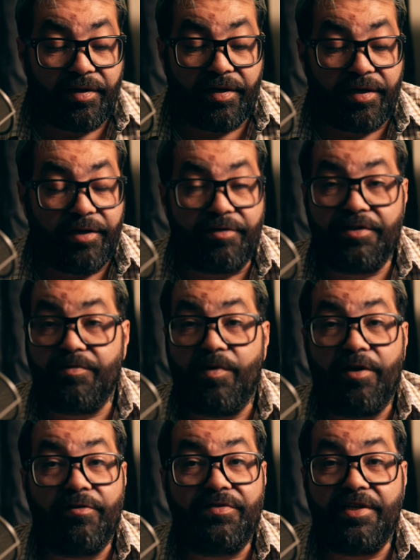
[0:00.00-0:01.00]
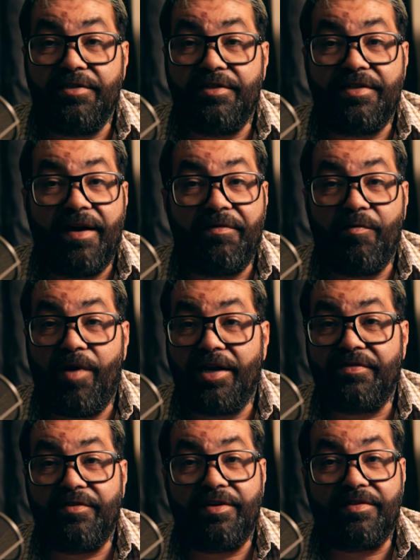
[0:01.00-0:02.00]
You know, it's just one of those things you just have to
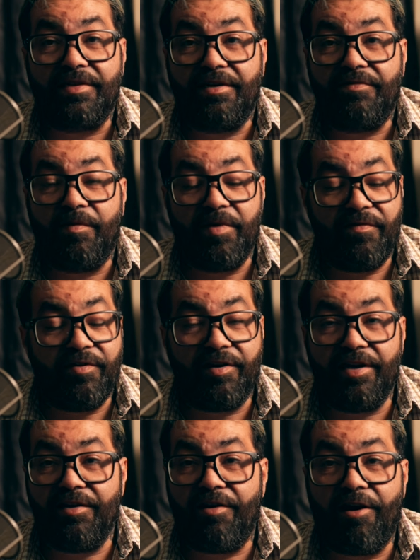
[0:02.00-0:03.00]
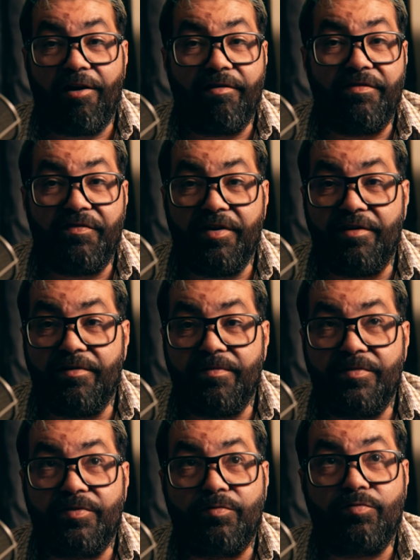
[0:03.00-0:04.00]
watch for yourself. I mean, if you're into horror
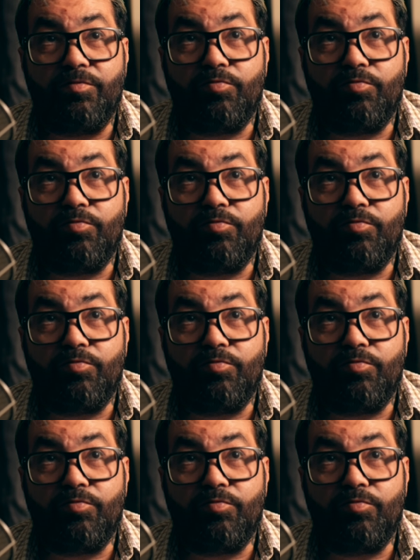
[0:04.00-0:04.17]
films,